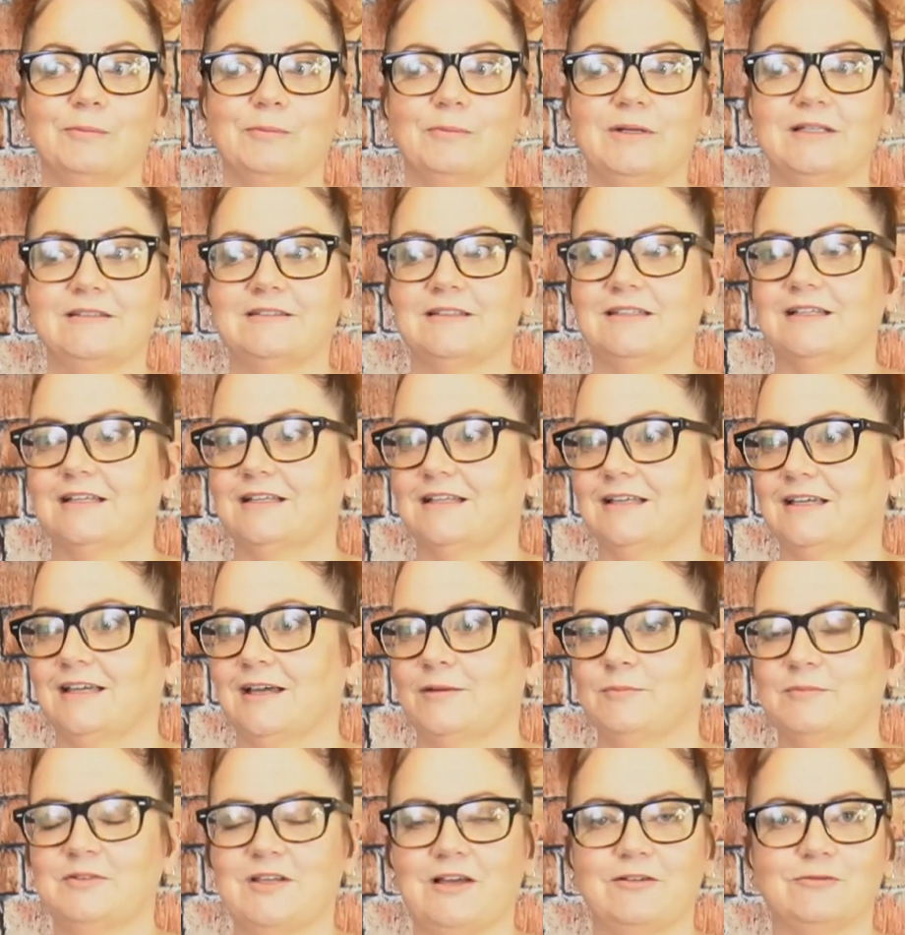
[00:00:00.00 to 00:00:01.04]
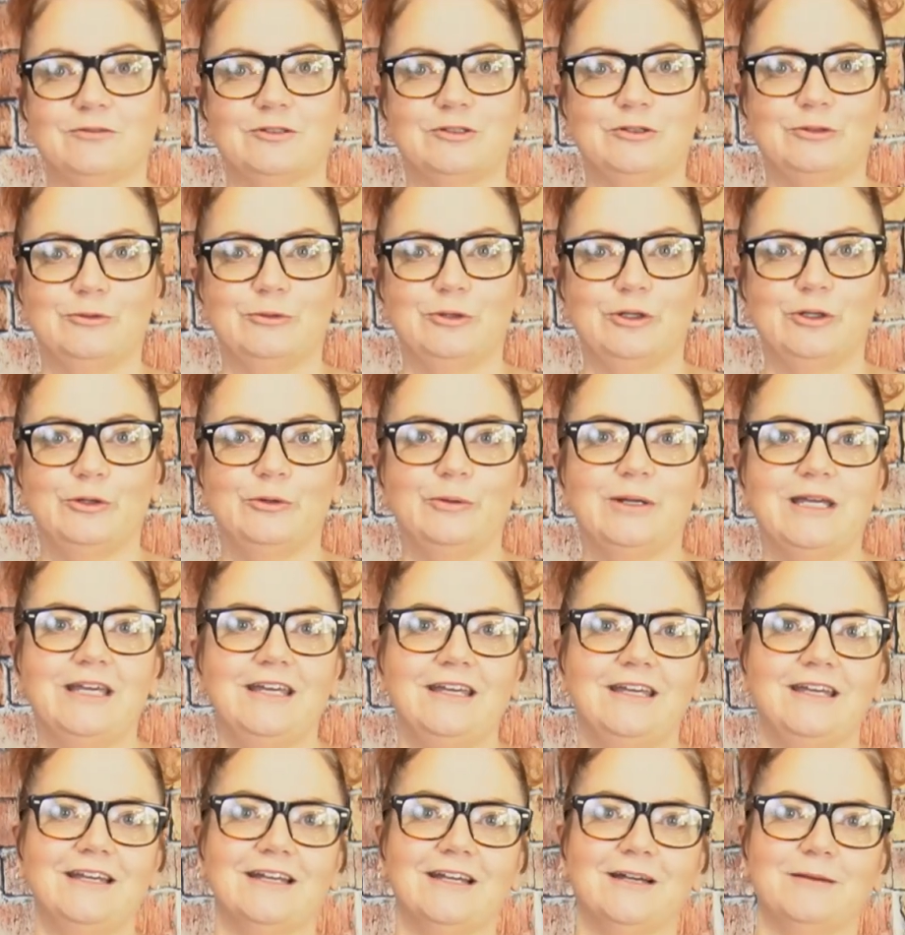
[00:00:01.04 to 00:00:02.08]
It comes out too
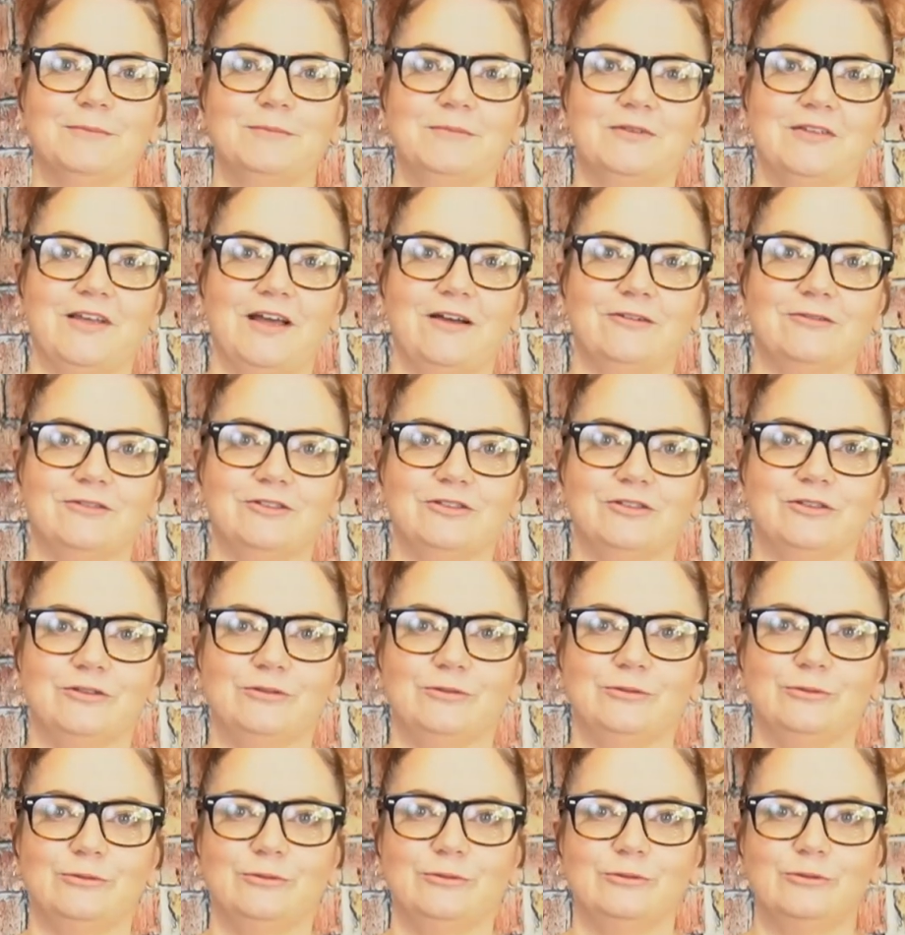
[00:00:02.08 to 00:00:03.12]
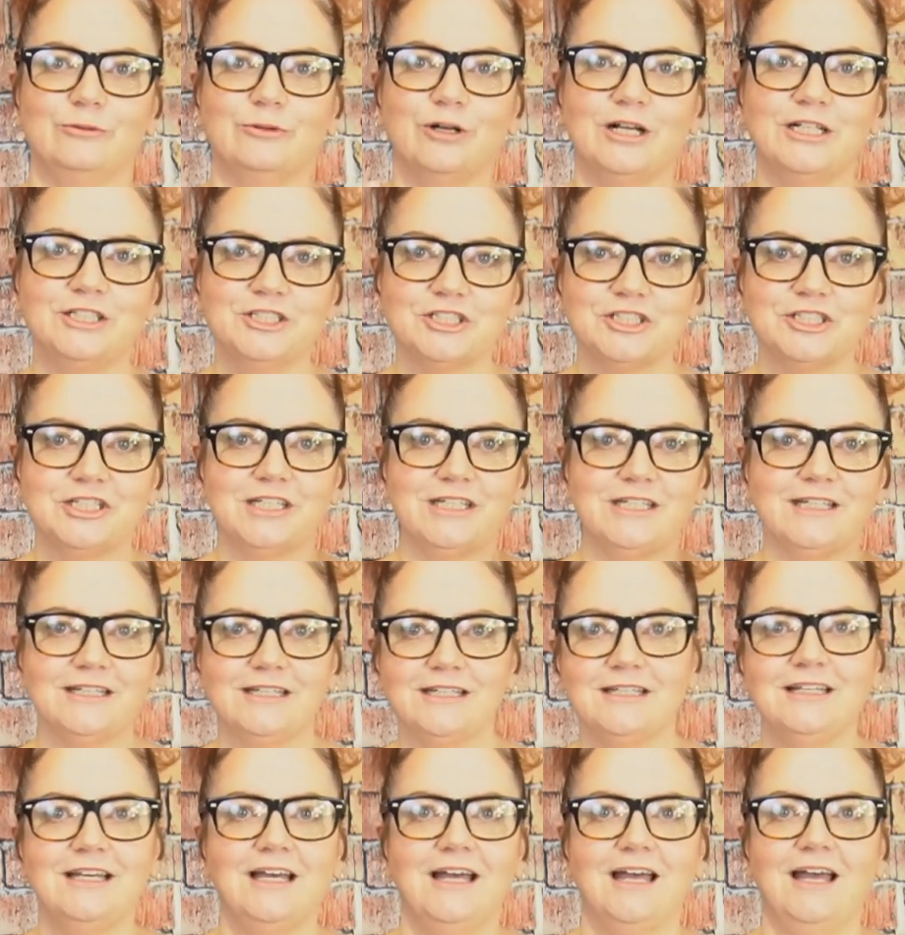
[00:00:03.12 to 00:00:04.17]
gooey, it comes out too
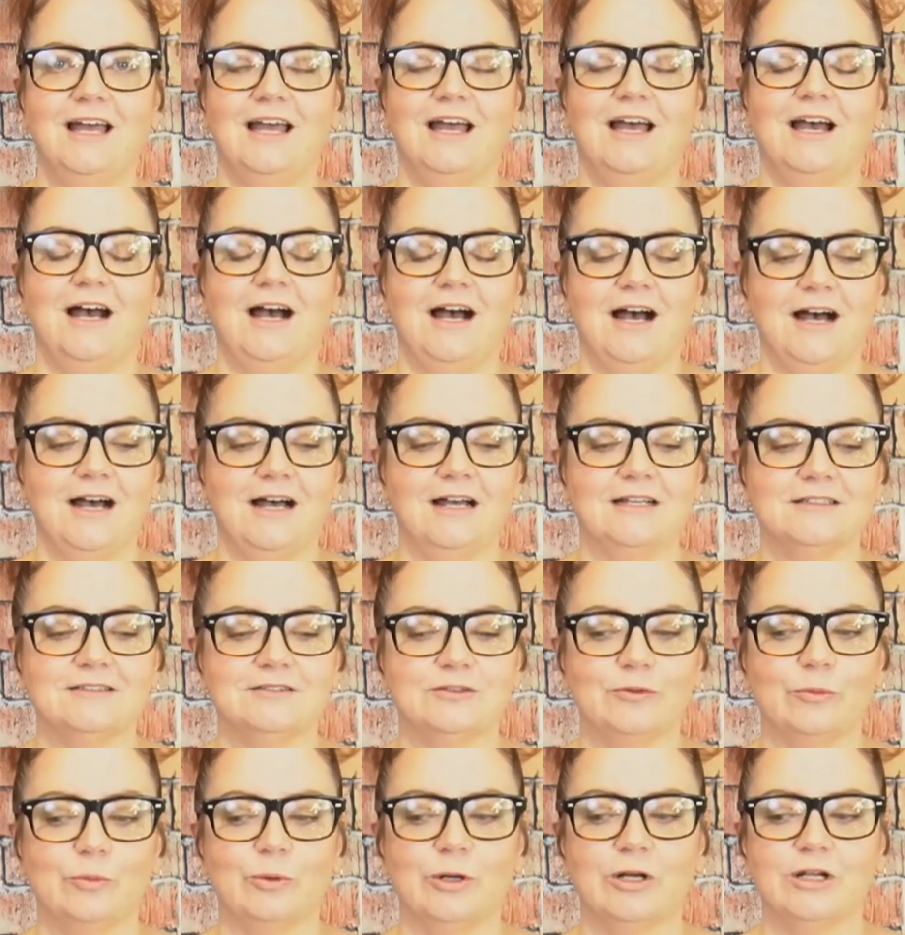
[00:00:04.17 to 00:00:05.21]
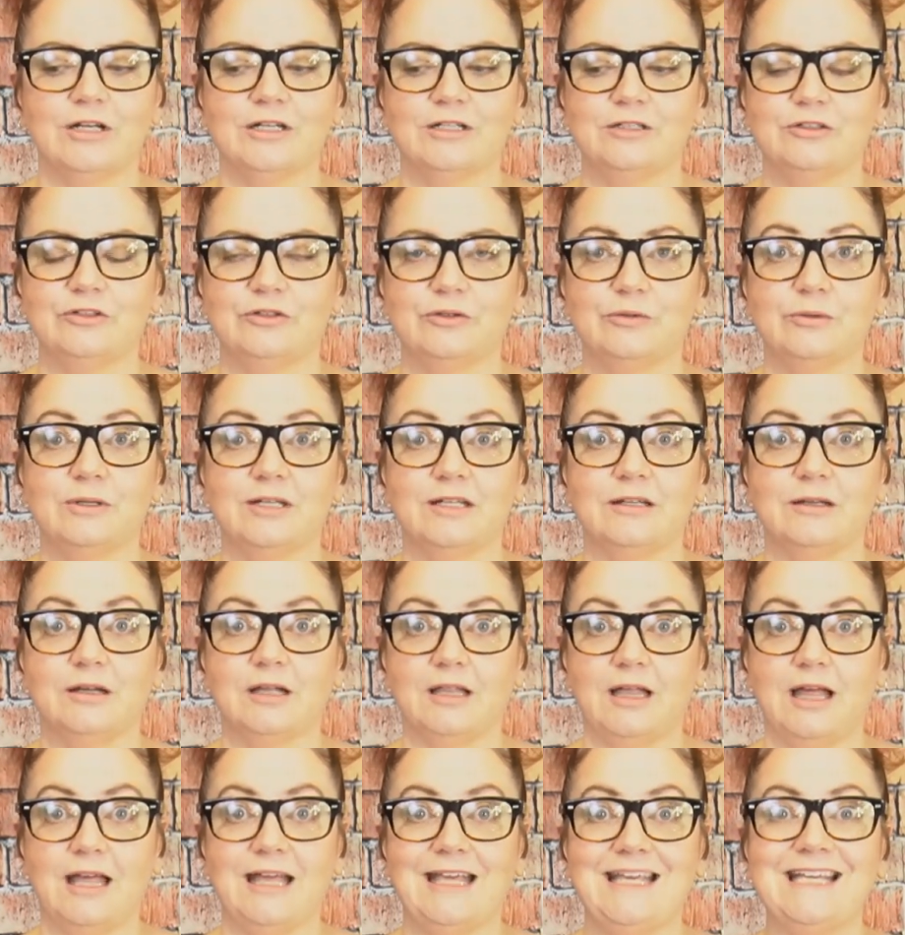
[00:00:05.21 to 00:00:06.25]
crunchy. So we're going to do an
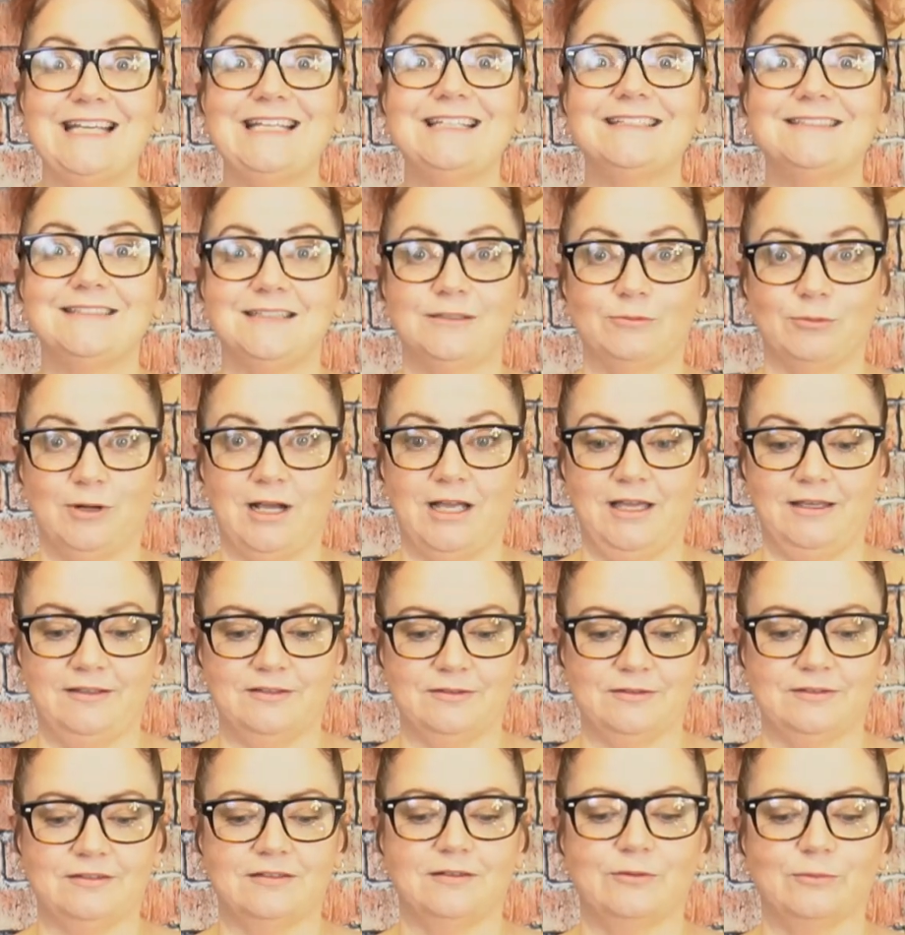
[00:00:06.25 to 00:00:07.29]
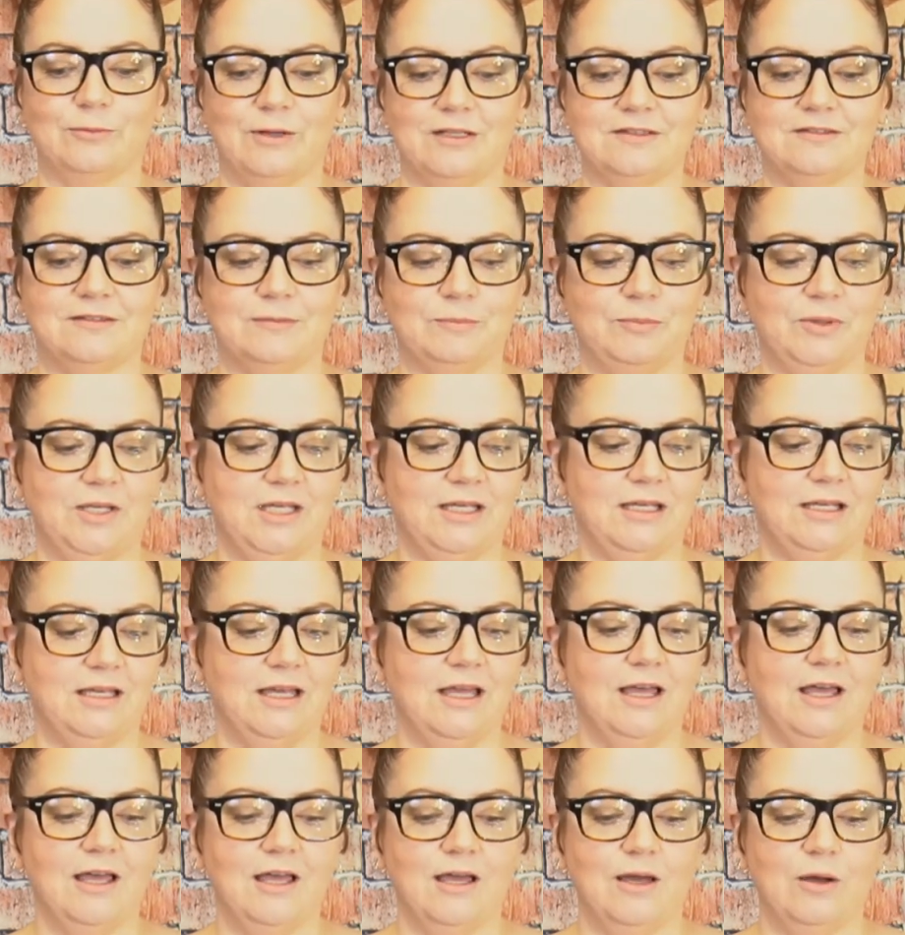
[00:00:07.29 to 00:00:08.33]
easy rice recipe,
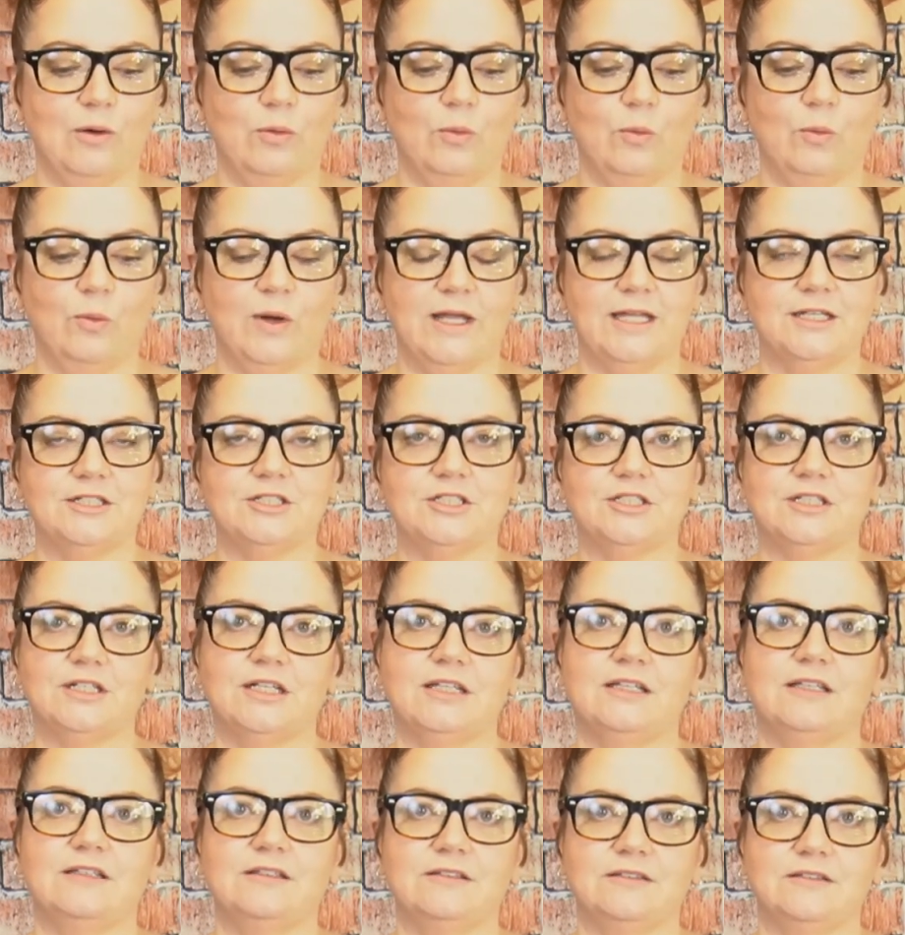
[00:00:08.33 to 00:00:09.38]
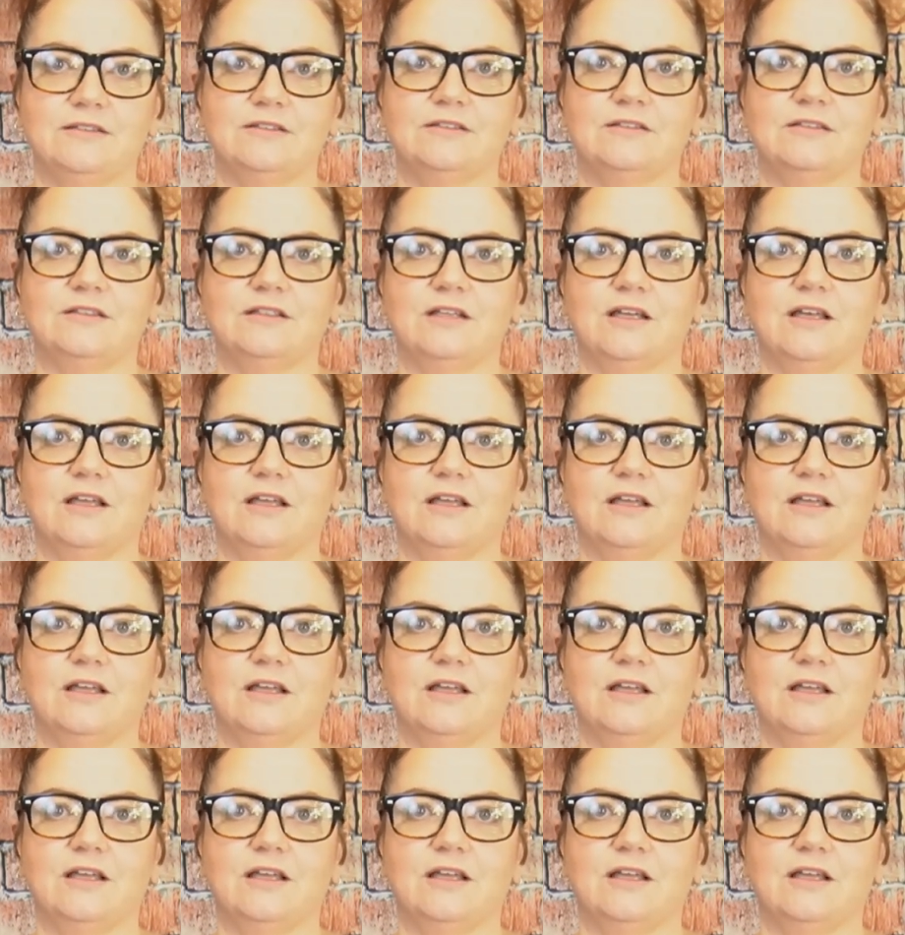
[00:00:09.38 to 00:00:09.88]
which is